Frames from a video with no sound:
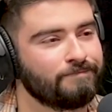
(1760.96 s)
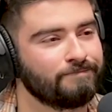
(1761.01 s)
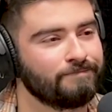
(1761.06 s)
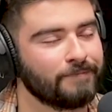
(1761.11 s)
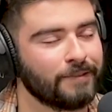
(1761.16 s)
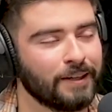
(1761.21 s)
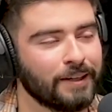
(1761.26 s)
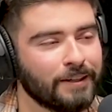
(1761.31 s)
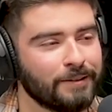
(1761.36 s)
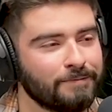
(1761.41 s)

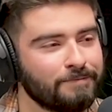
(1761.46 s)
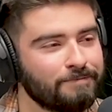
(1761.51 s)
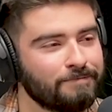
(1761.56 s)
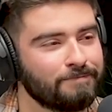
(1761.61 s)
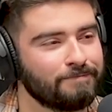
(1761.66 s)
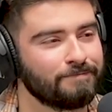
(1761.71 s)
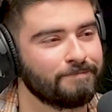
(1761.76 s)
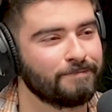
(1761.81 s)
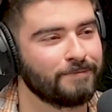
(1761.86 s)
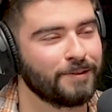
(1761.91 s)
Yeah.
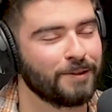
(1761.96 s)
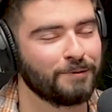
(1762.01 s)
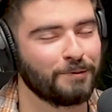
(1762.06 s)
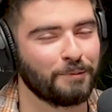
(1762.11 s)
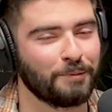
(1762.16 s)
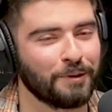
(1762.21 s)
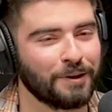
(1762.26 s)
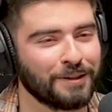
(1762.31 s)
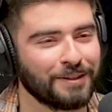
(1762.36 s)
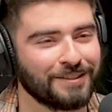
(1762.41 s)
Son of
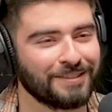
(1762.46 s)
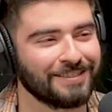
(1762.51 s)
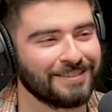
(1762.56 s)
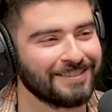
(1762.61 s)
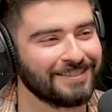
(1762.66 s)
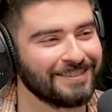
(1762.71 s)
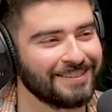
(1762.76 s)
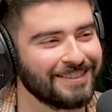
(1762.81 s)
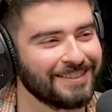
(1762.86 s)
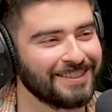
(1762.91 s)
a bitch.
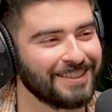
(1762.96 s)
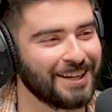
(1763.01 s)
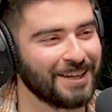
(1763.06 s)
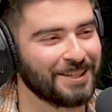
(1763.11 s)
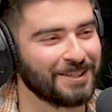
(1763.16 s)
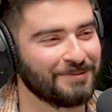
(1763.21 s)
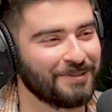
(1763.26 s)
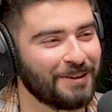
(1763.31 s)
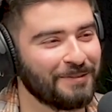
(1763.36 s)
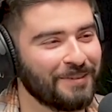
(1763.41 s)
Changing my